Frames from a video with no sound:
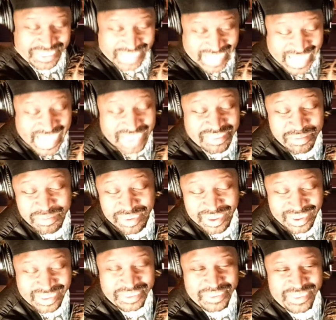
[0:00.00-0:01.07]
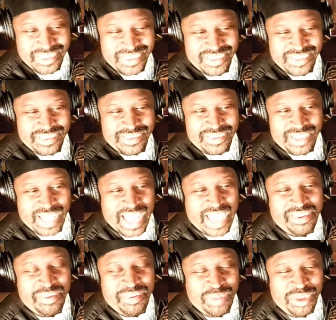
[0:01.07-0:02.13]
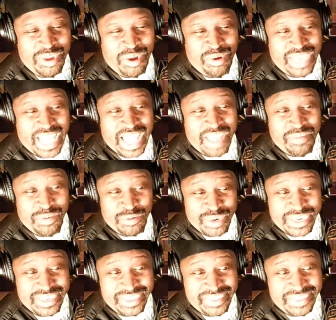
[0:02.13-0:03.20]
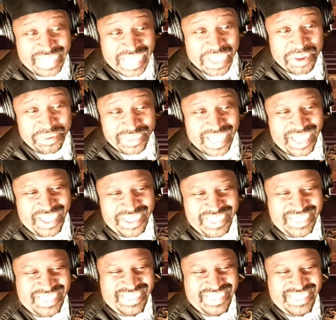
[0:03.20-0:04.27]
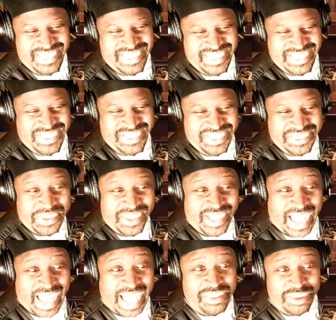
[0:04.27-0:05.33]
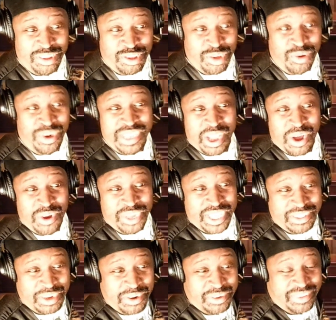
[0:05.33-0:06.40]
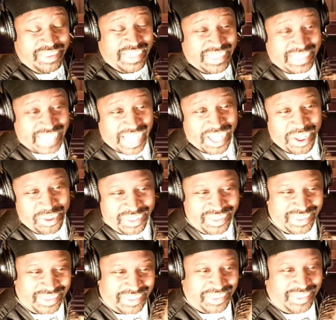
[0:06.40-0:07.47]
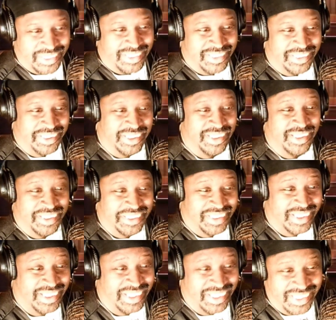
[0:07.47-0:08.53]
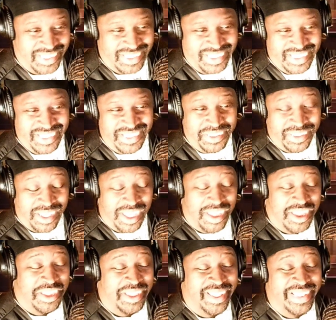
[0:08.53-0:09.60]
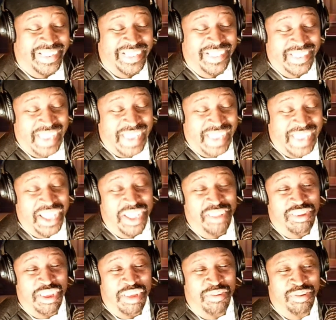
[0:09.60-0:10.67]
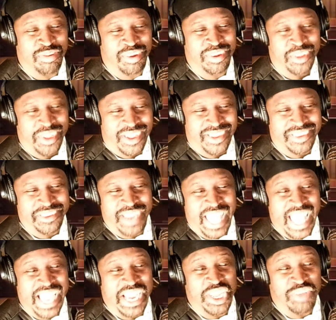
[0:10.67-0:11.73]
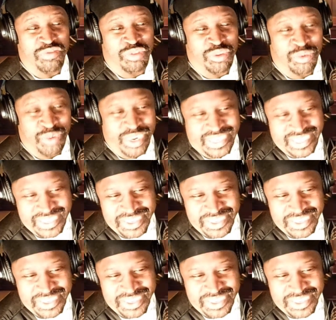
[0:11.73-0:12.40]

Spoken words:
Ask him to go live and read his account now. After showing y'all that 13,000. Yeah, yeah. -3.